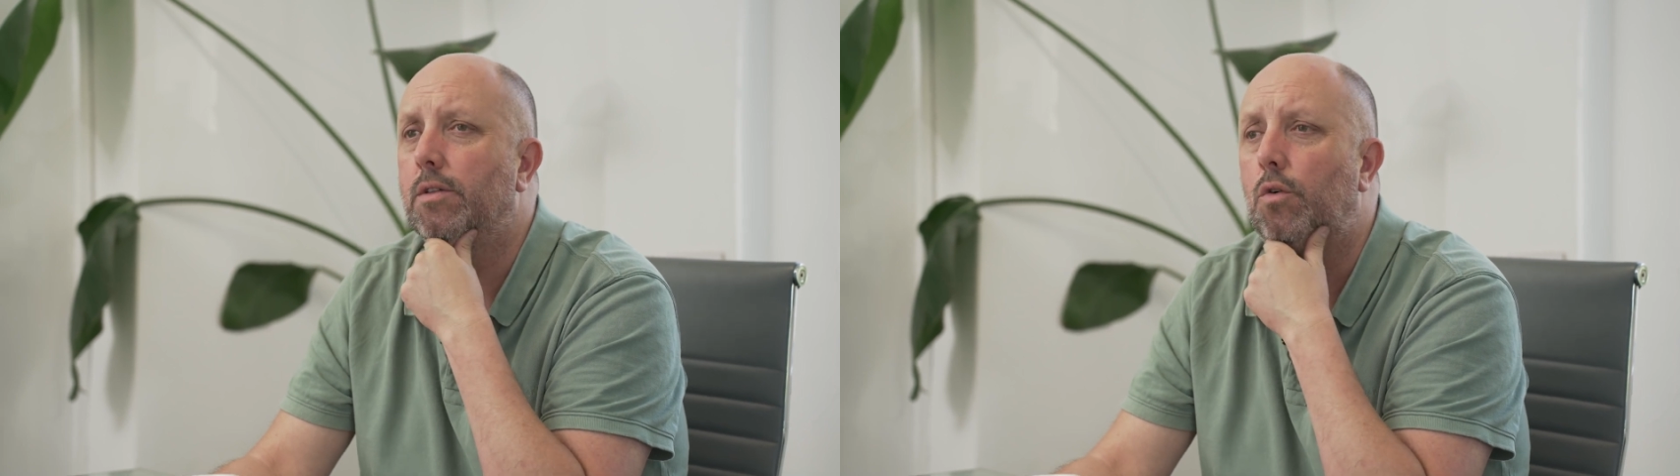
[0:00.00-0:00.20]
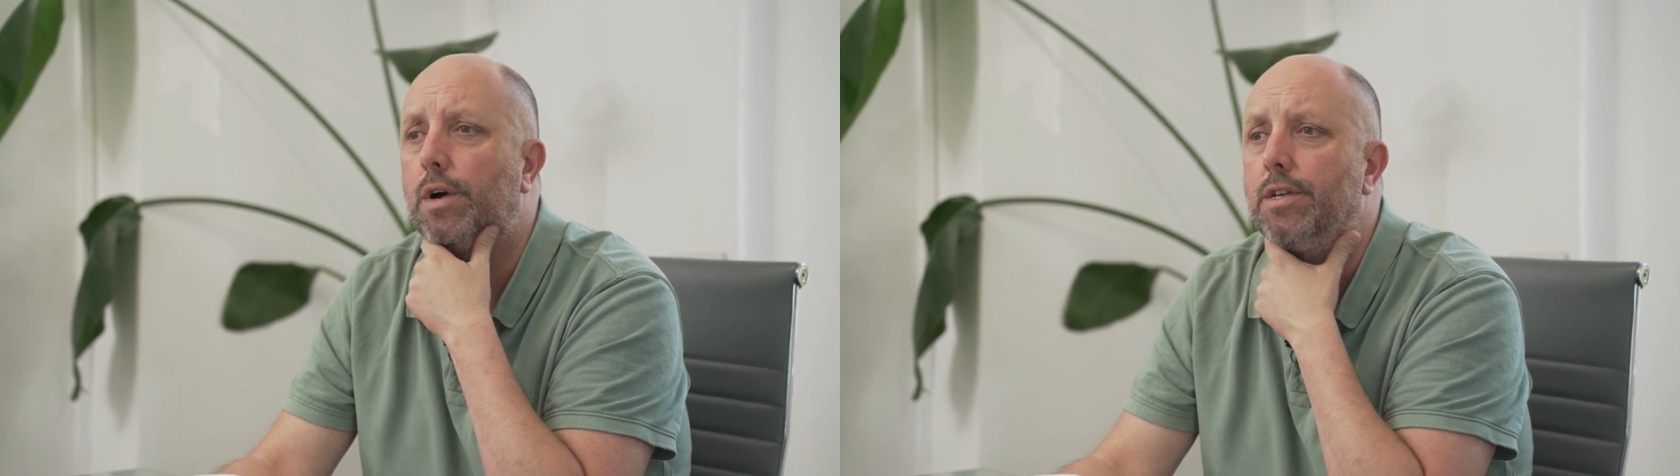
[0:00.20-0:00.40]

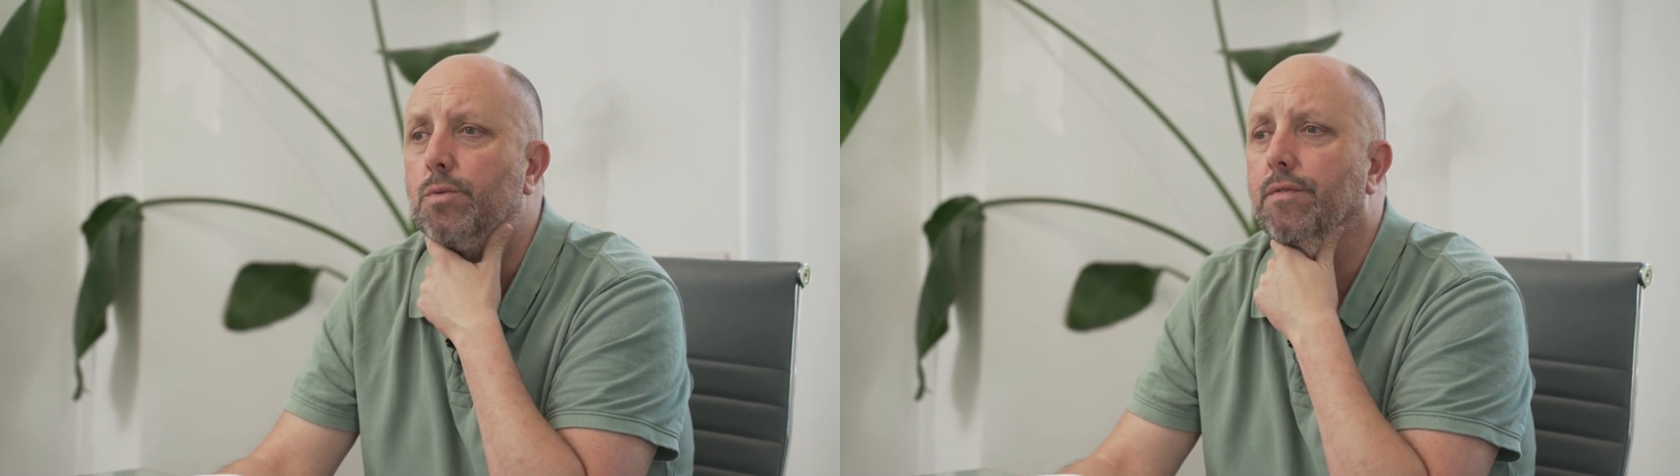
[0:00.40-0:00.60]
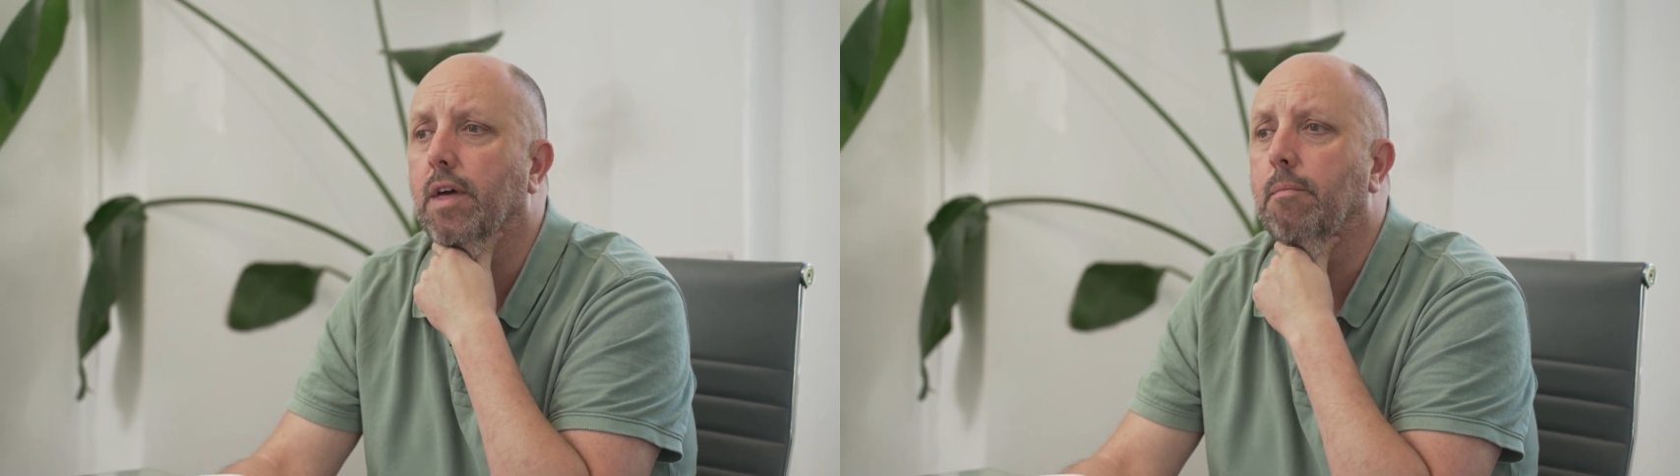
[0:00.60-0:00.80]
lawyers
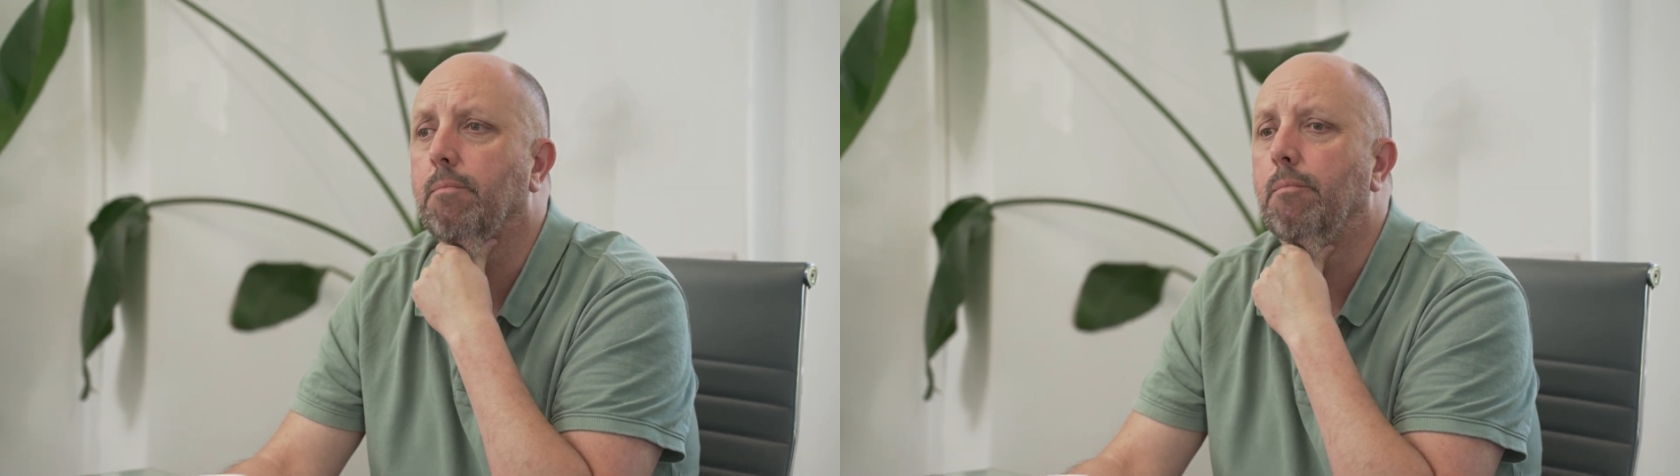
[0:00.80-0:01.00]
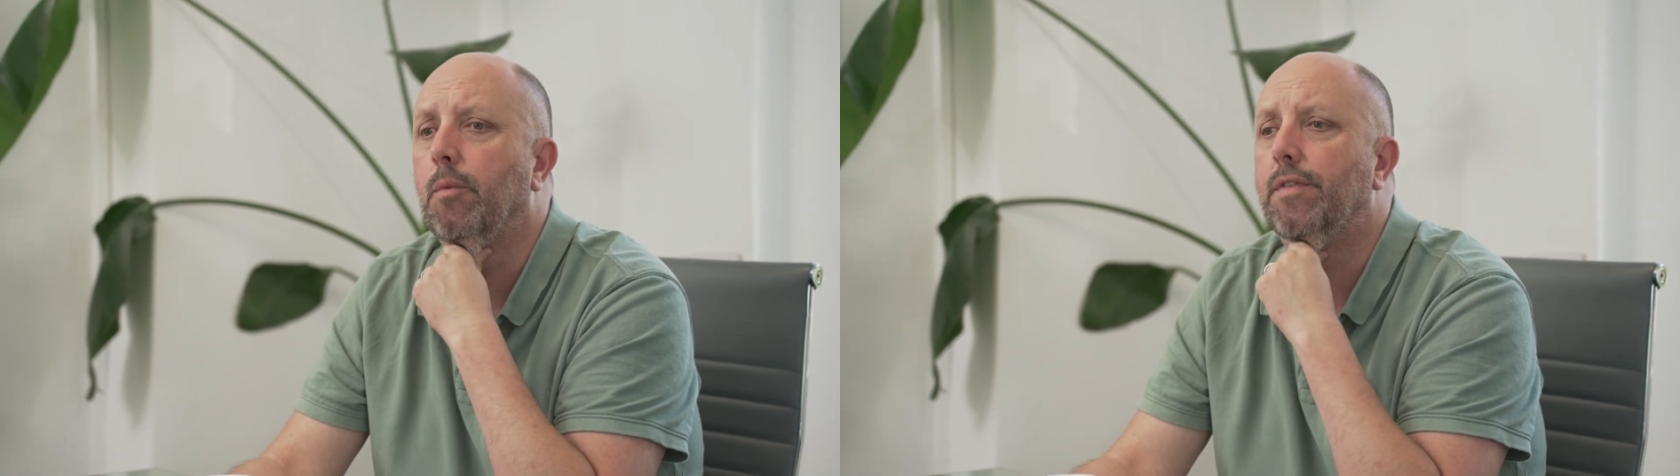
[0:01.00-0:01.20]
with their
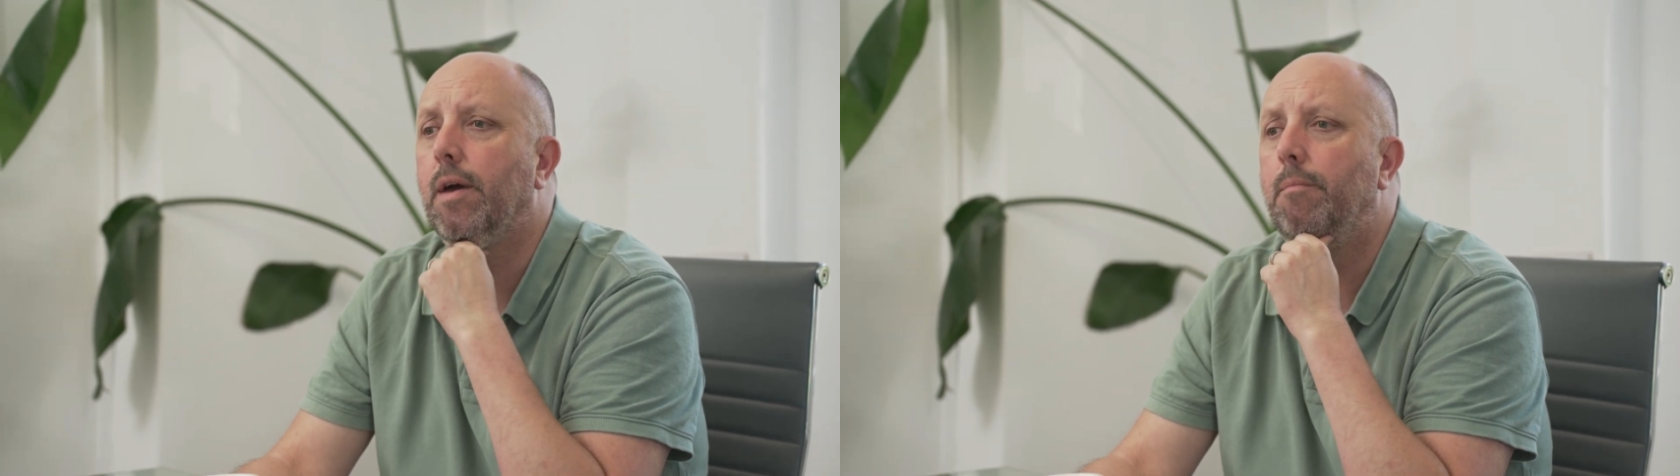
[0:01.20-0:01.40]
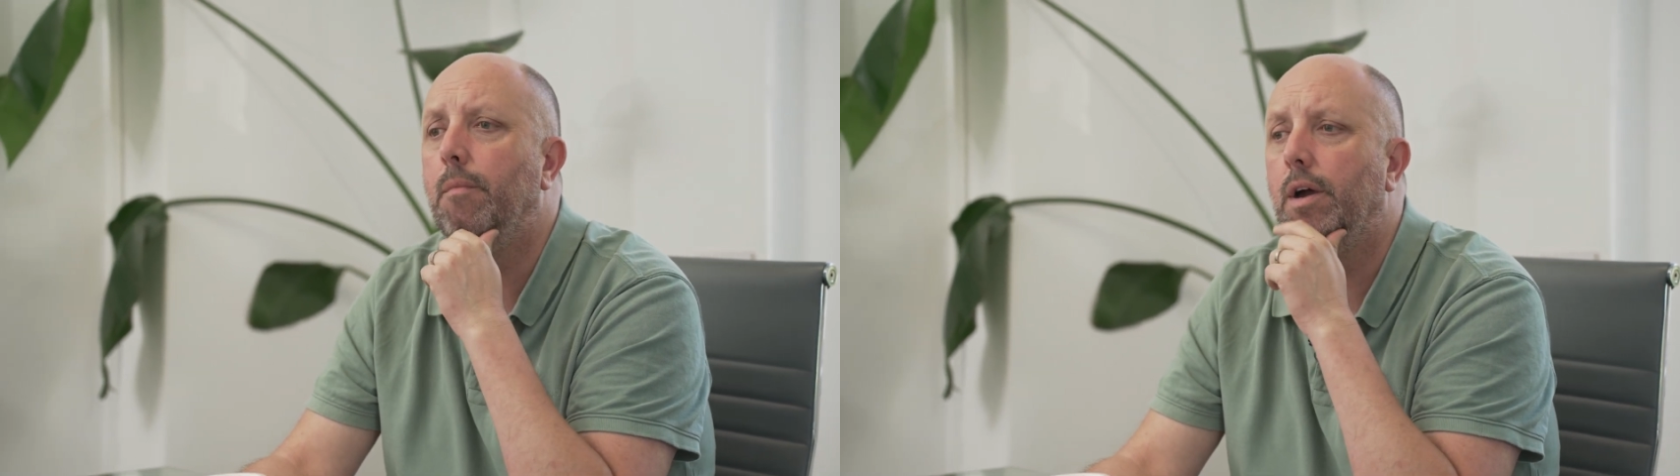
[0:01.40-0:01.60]

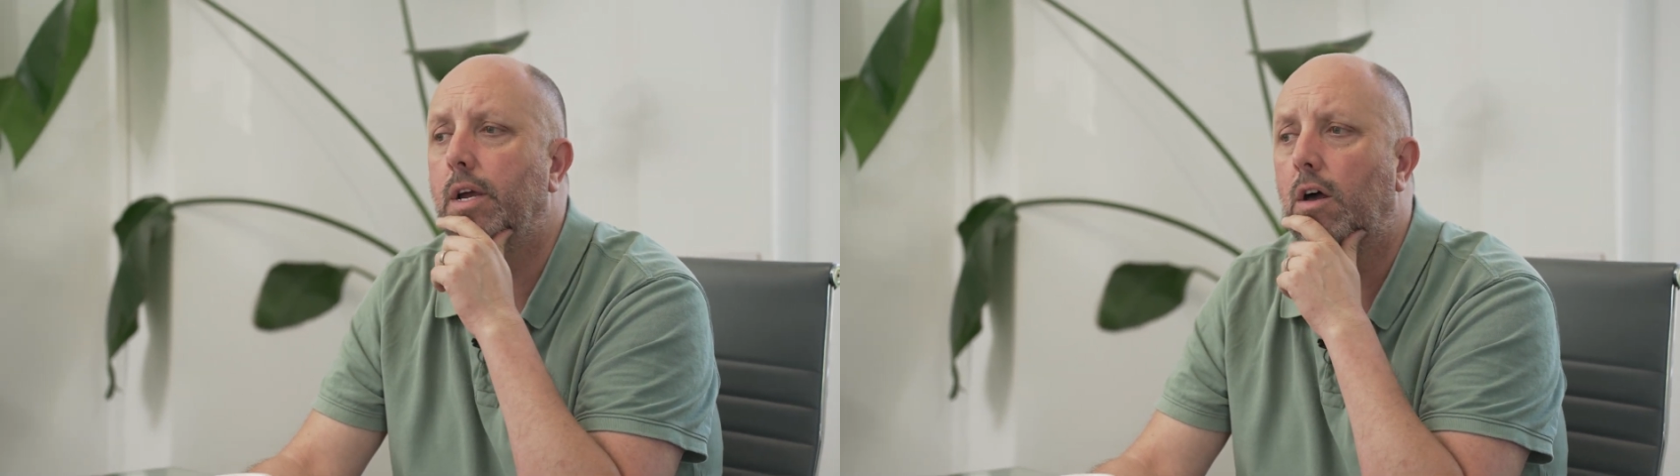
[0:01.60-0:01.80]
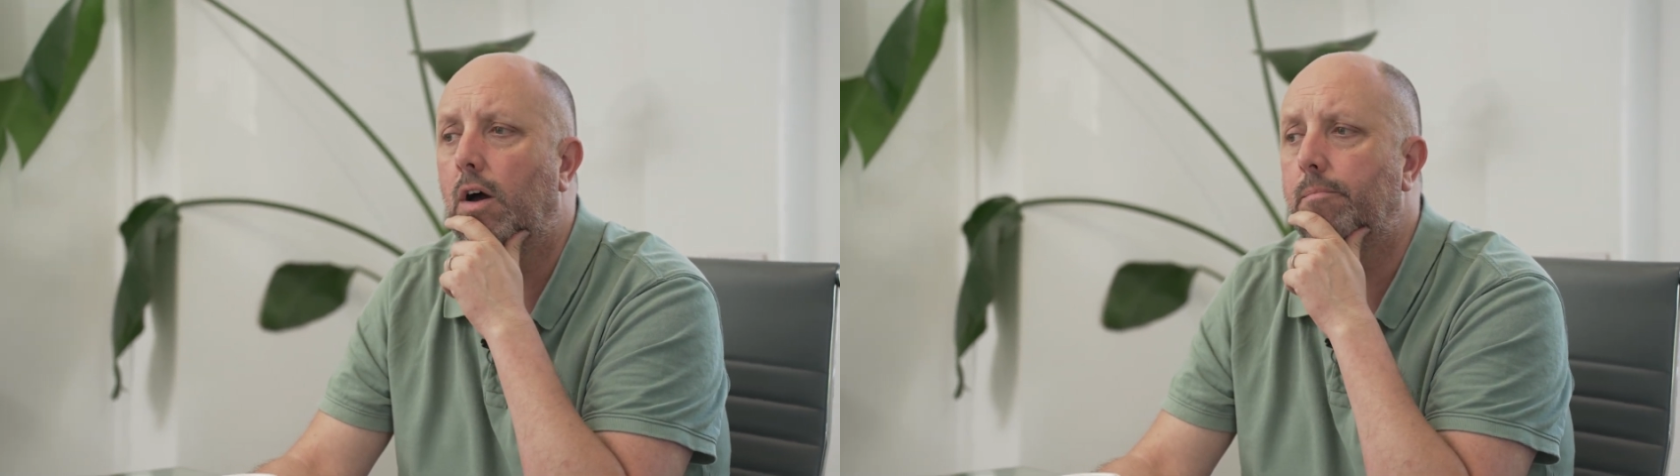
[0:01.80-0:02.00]

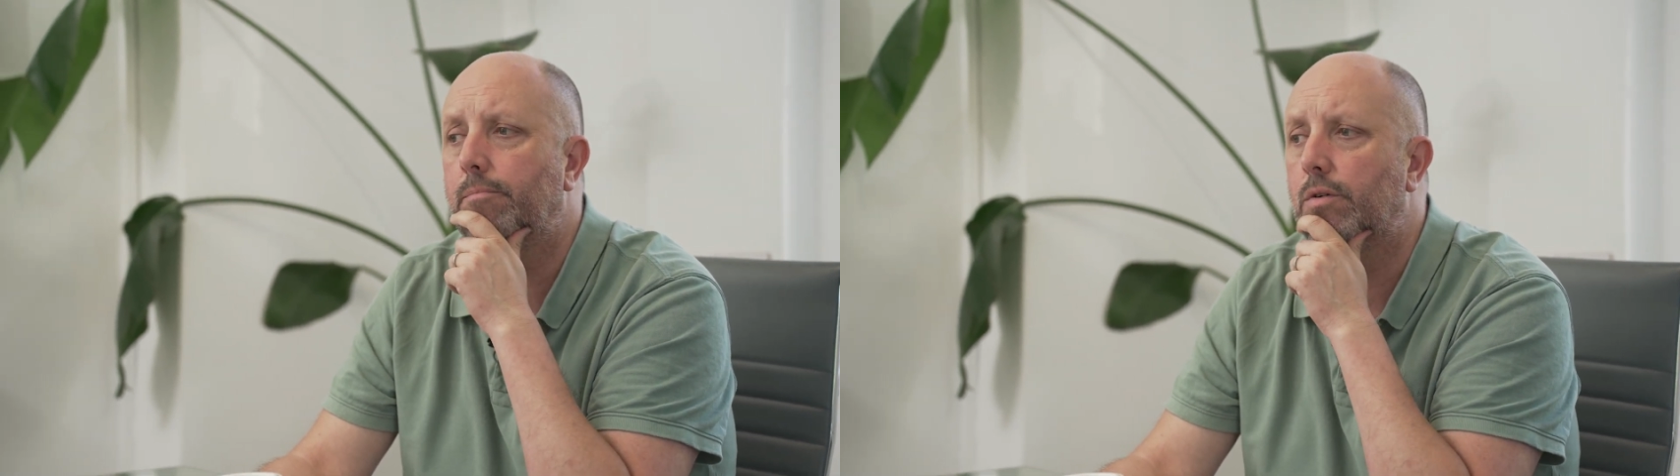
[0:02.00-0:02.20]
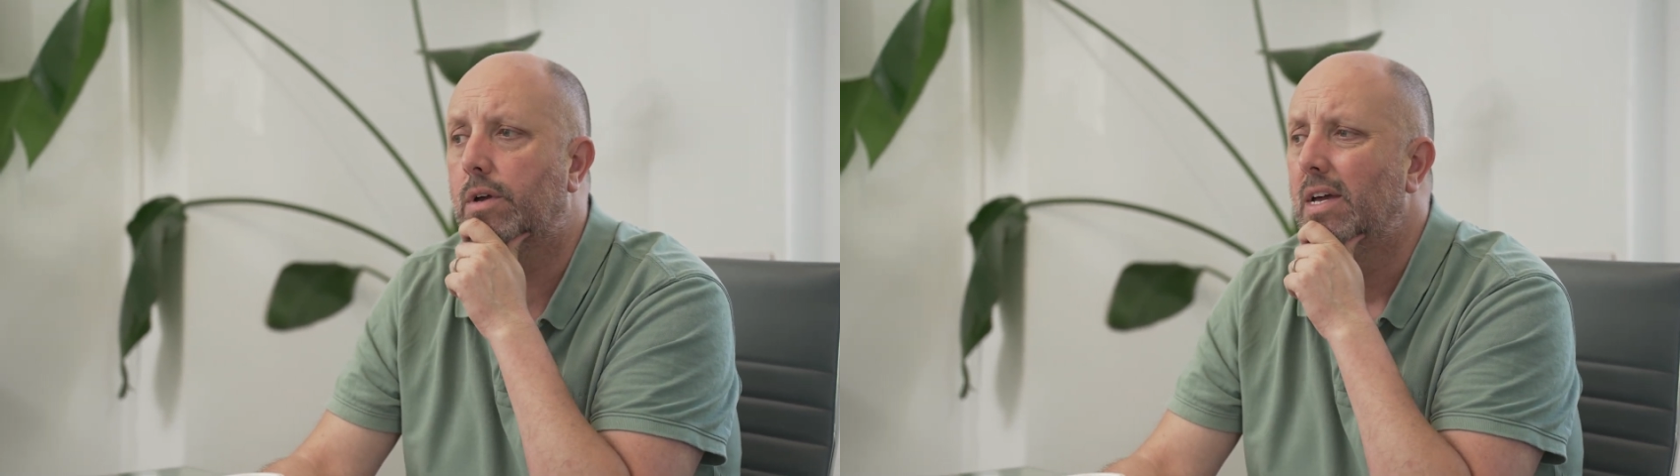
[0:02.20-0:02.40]
client
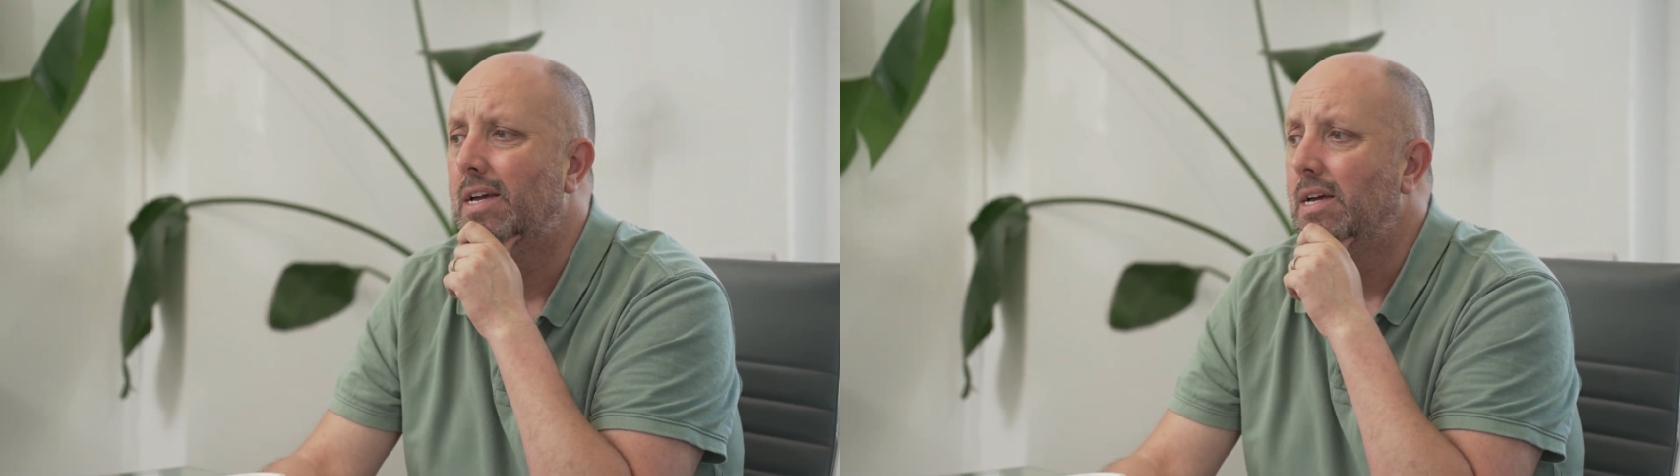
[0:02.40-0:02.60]
book.